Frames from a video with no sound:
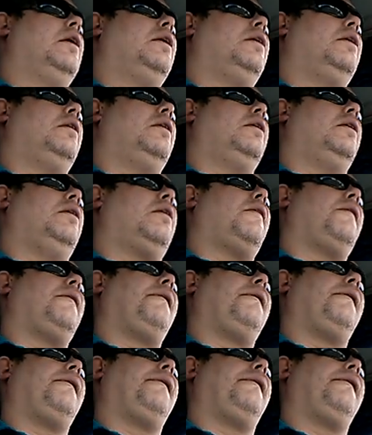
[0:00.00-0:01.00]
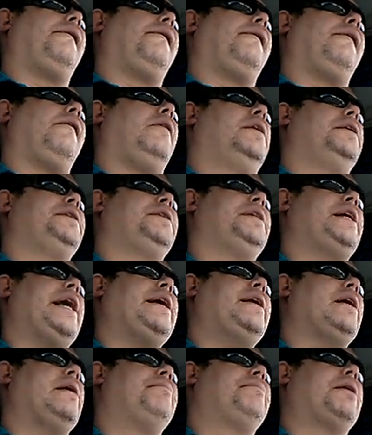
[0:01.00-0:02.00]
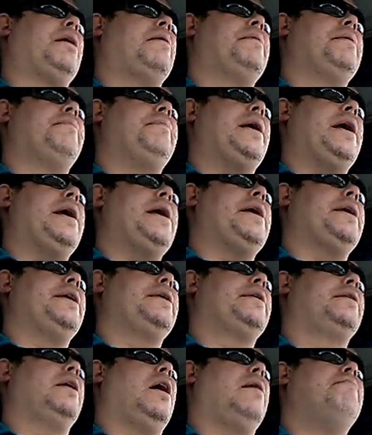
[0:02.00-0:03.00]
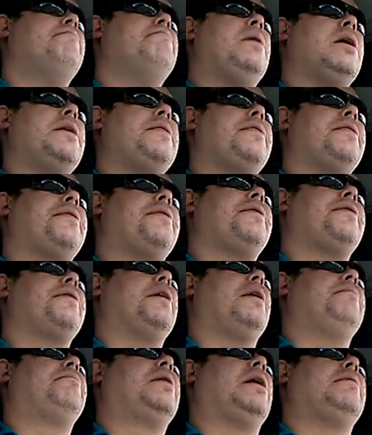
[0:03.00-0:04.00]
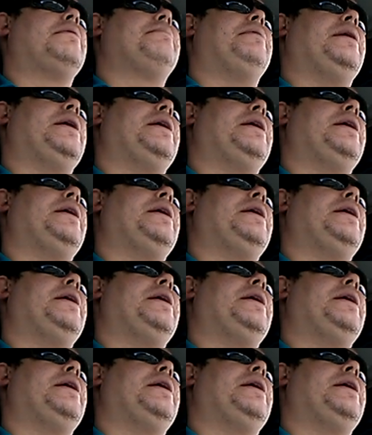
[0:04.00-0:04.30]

Uh, State, I'm probably paying a month. I'm probably